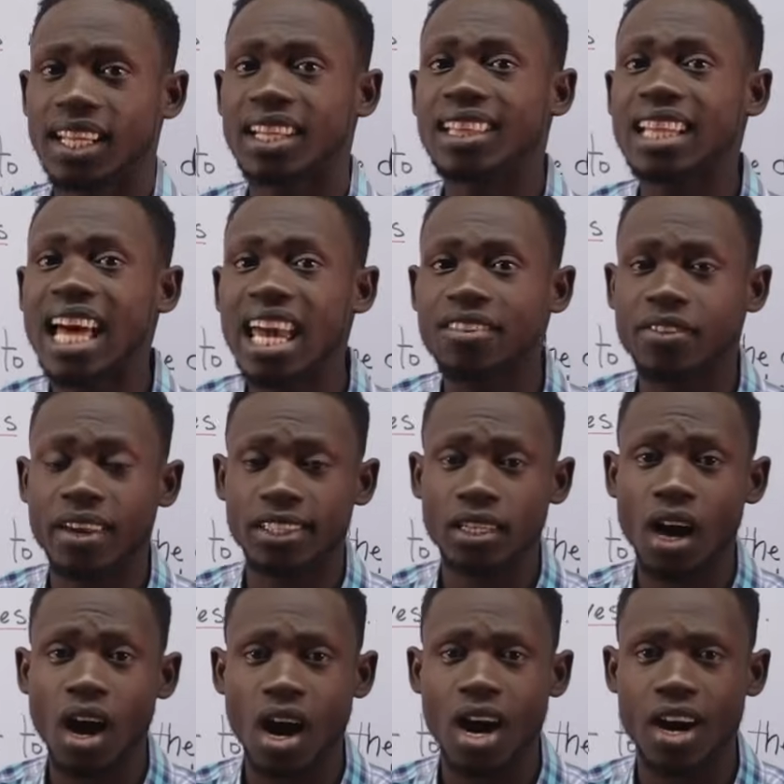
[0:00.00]
Life is
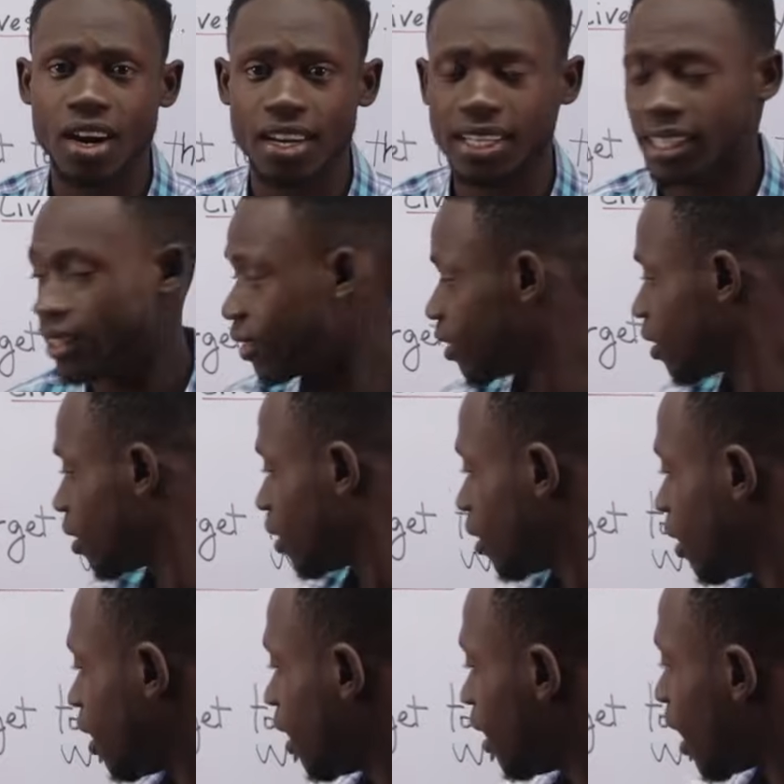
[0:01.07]
hard.
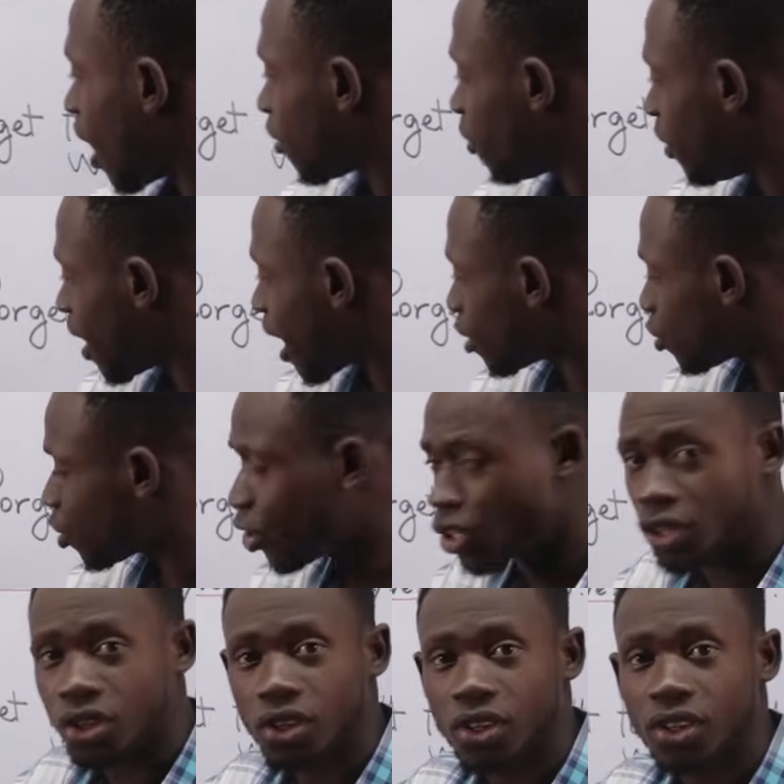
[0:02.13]
La vie a
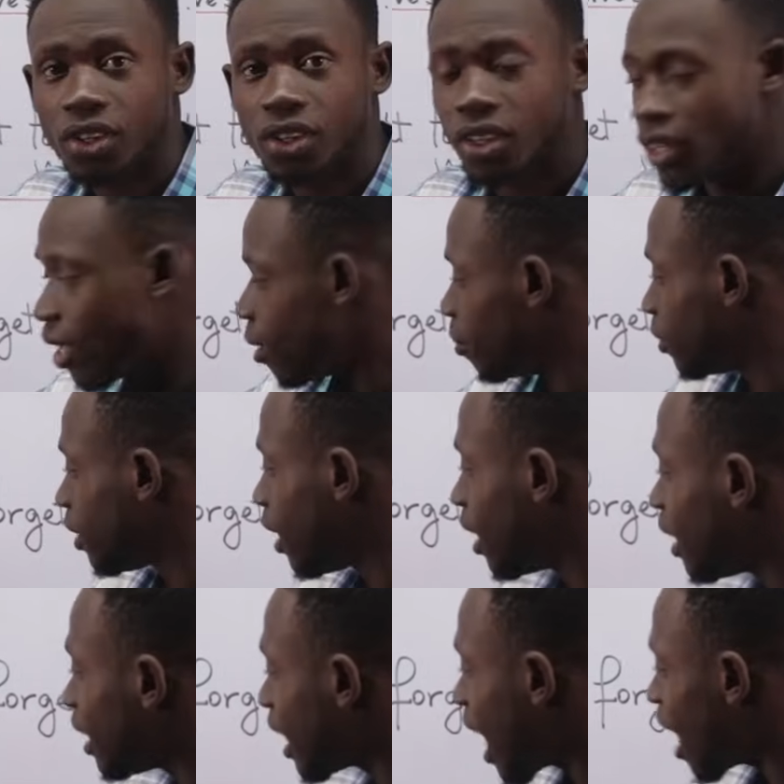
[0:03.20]
dû.
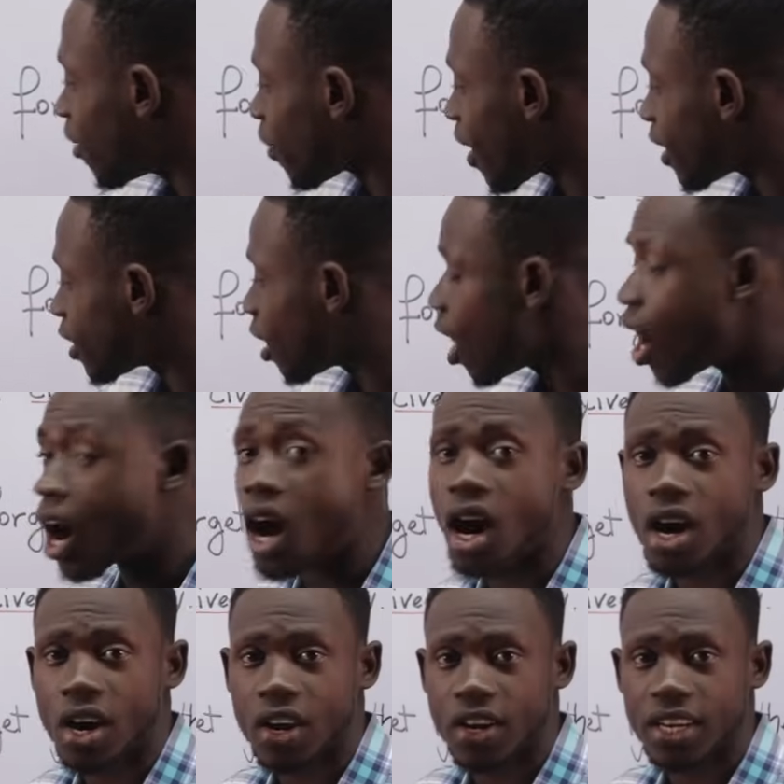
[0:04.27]
Dit life is
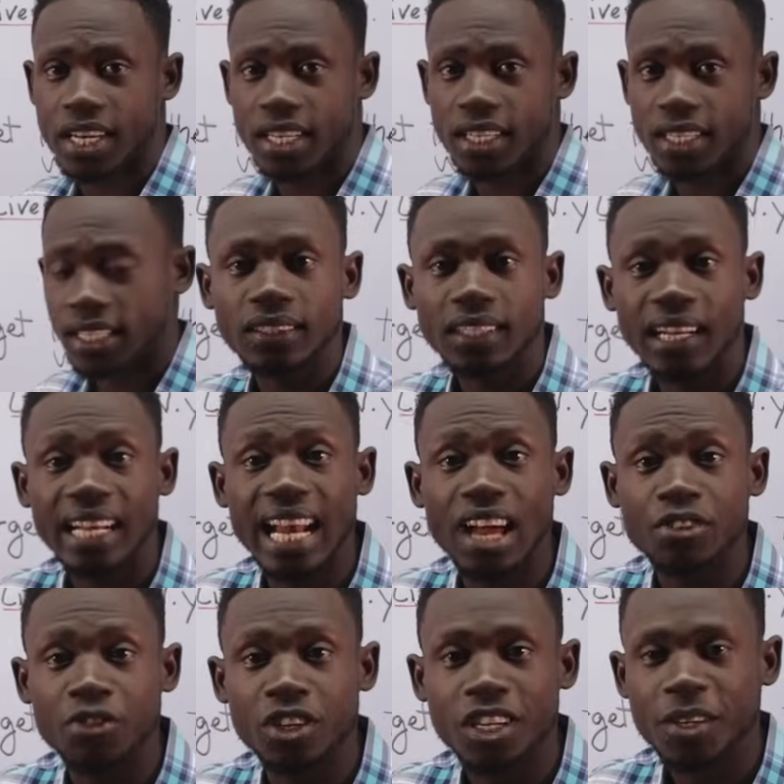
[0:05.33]
hard.
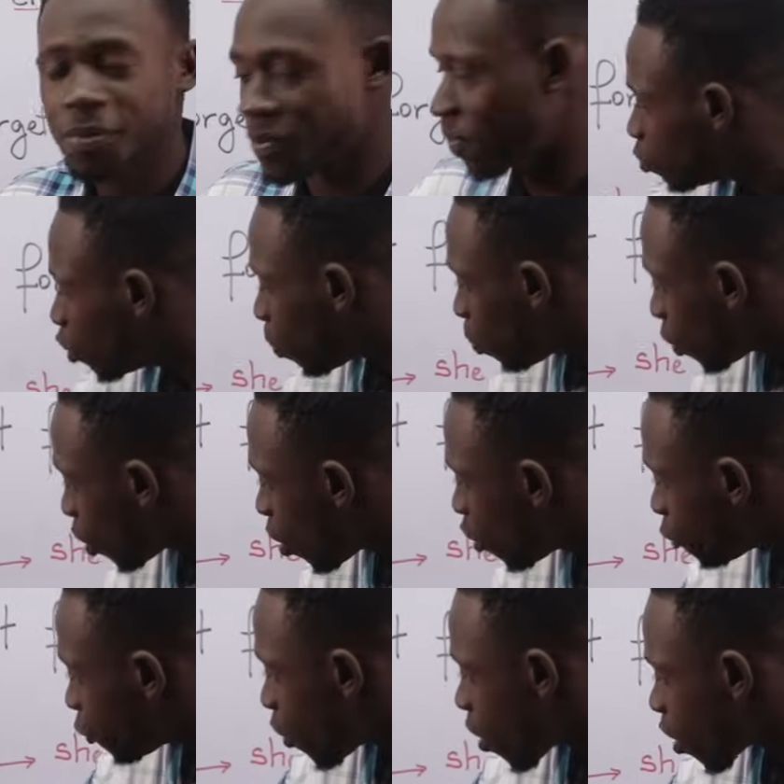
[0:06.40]
La vie, the plural
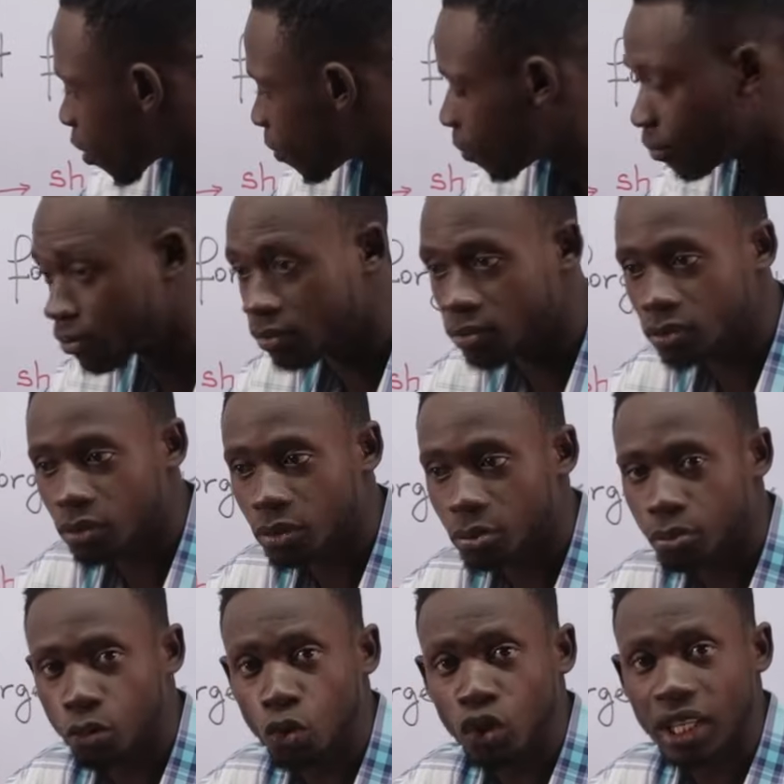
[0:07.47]
form.
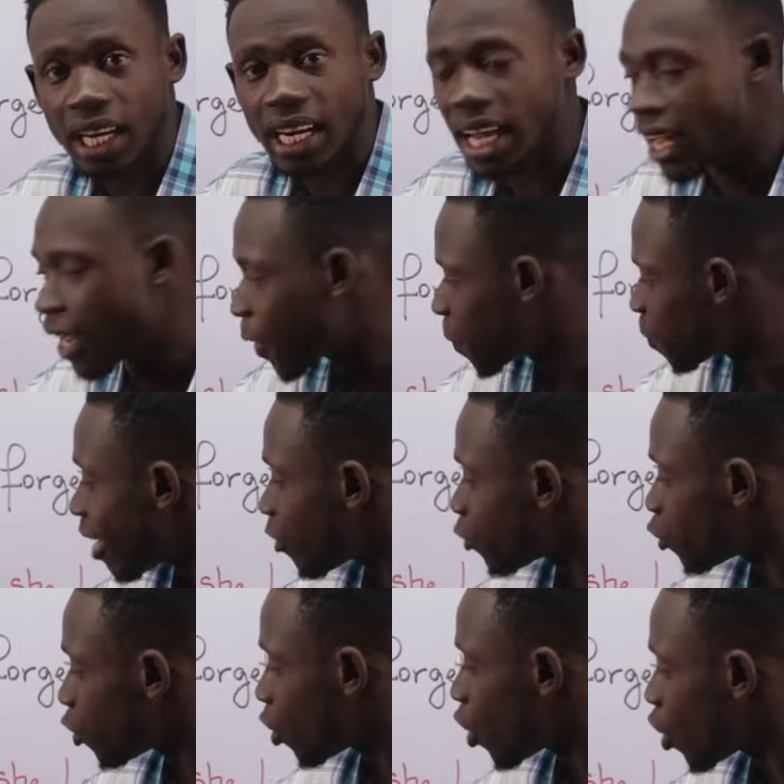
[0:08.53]
Pluriel là,
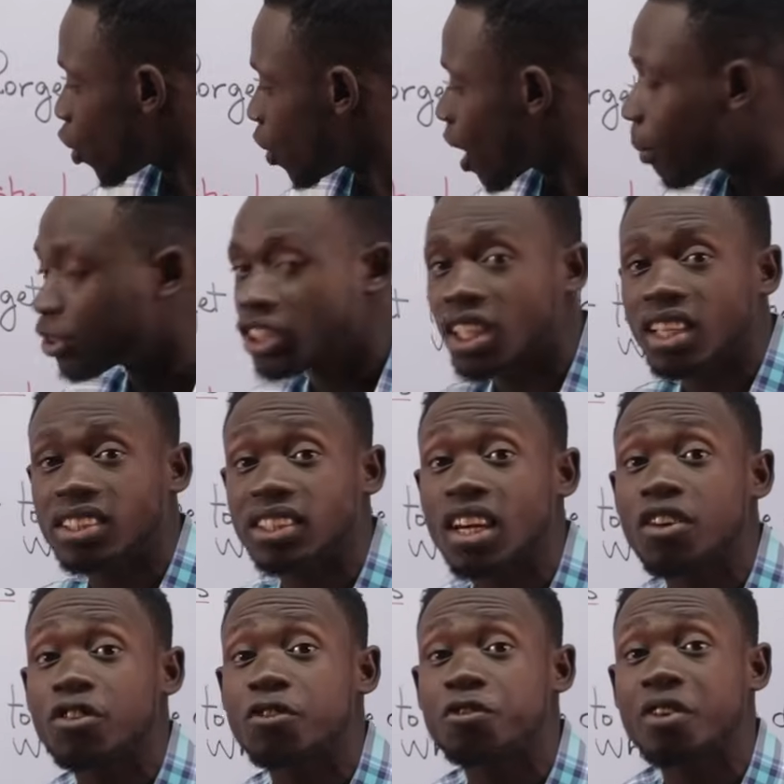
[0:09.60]
F-E a changé
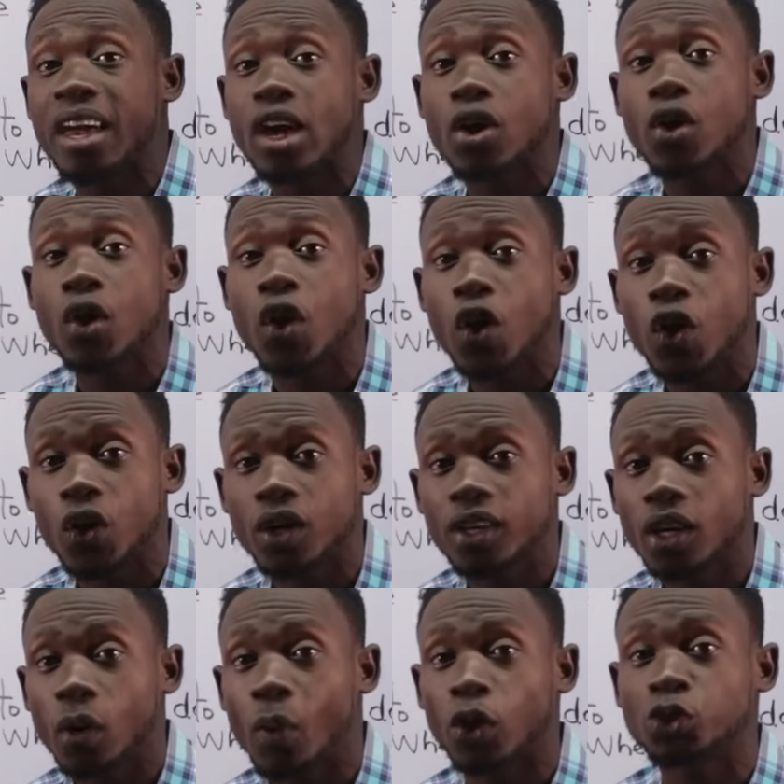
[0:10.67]
en V-E. Et
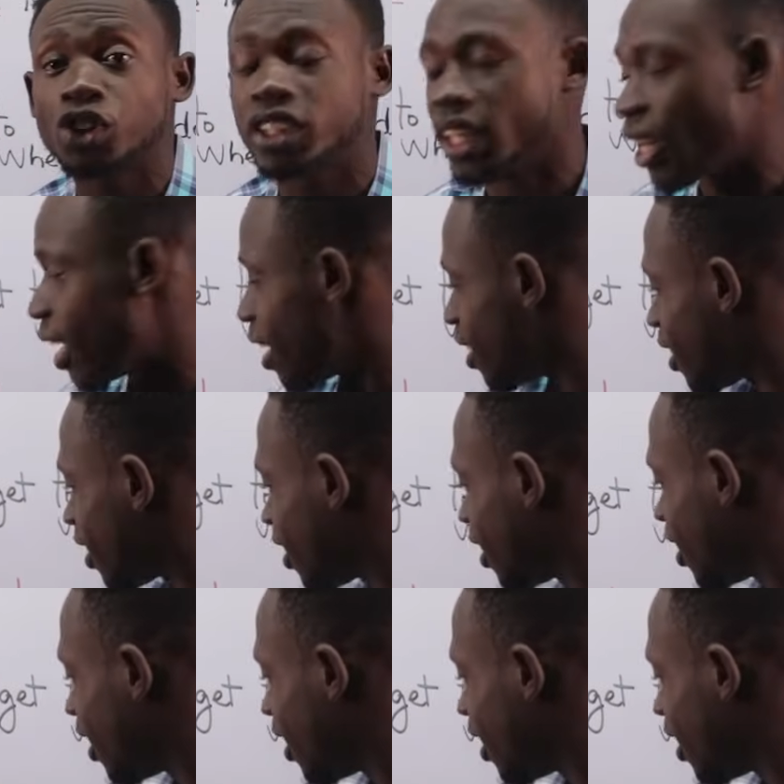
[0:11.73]
on va ajouter S.